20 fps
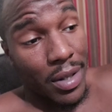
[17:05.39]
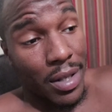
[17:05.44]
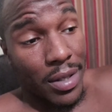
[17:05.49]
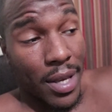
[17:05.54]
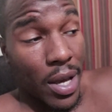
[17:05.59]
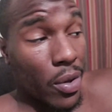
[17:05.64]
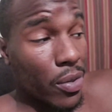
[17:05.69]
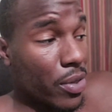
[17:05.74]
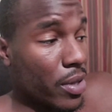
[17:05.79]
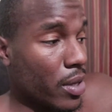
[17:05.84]
it's
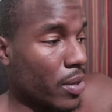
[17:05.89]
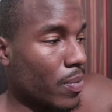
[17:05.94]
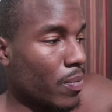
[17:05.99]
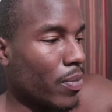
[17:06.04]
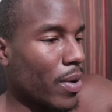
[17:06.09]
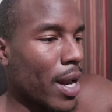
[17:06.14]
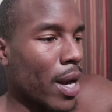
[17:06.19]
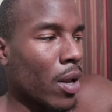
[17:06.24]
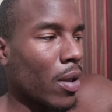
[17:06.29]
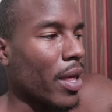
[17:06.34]
healthy,
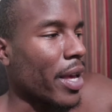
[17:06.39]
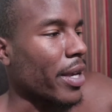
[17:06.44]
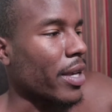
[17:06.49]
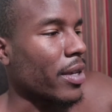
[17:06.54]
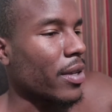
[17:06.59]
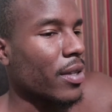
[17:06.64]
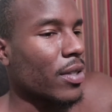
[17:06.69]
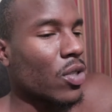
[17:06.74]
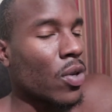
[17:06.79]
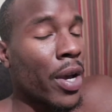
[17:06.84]
but I don't like
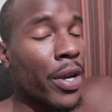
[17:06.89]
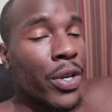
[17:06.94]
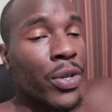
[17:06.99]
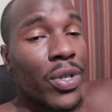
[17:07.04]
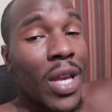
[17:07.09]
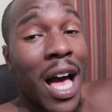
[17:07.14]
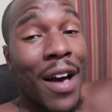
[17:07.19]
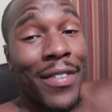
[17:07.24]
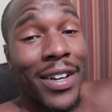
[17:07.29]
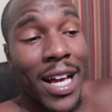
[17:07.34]
it. So I
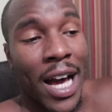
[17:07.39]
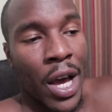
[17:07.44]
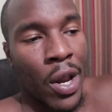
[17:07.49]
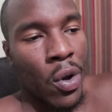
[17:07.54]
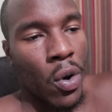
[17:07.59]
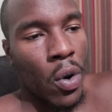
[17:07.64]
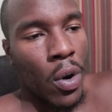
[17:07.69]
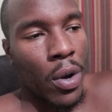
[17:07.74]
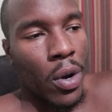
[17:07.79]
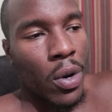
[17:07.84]
use
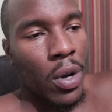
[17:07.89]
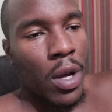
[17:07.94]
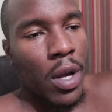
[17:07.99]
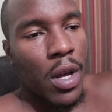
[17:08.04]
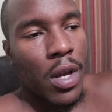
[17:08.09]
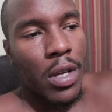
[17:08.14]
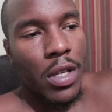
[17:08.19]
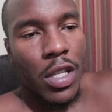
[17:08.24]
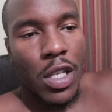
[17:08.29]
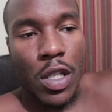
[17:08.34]
avocado oil,
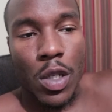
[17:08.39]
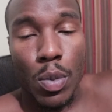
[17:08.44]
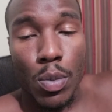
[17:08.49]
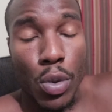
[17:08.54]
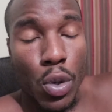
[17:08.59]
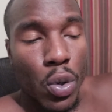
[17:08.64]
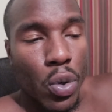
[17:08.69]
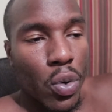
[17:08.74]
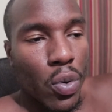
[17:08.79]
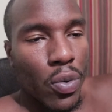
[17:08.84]

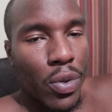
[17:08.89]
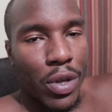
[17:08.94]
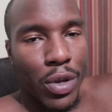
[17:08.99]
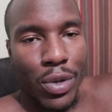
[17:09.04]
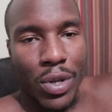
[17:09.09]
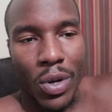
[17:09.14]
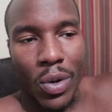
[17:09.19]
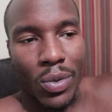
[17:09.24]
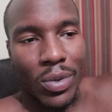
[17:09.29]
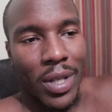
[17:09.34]
smooth, you
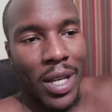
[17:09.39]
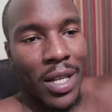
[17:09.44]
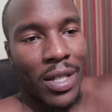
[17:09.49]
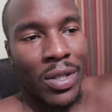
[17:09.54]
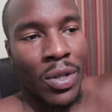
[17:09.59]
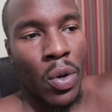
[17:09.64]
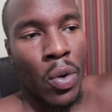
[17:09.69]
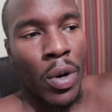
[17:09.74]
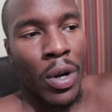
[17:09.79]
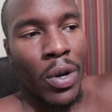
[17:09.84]
don't
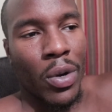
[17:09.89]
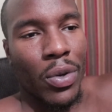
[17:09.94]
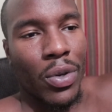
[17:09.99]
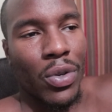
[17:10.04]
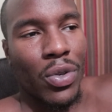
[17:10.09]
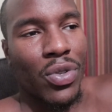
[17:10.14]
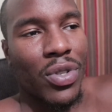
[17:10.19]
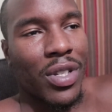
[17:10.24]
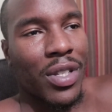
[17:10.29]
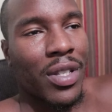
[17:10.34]
taste the oil,
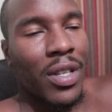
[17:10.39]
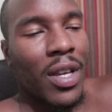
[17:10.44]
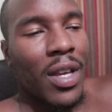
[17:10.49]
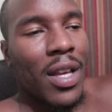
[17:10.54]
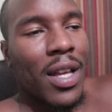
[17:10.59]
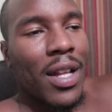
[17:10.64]
you just,